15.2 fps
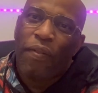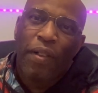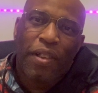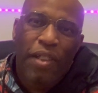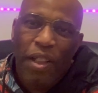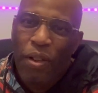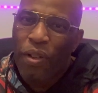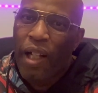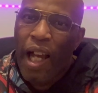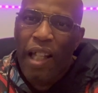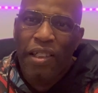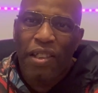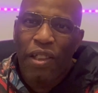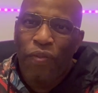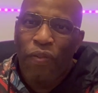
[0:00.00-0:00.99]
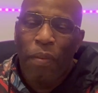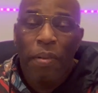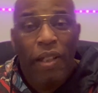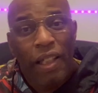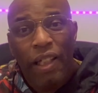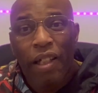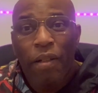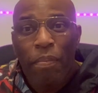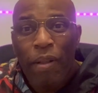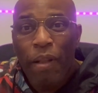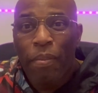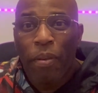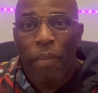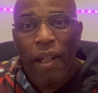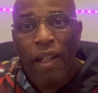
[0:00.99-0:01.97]
to you guys just for being good
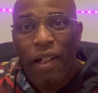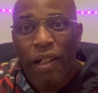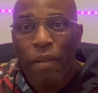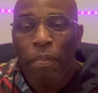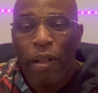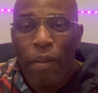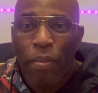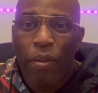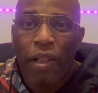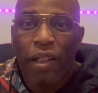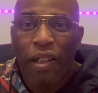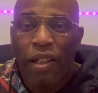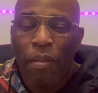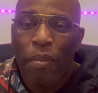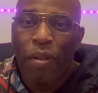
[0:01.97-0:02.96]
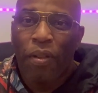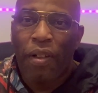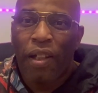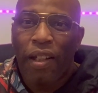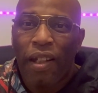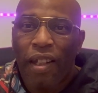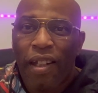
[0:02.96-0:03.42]
people, man. Good people in the community.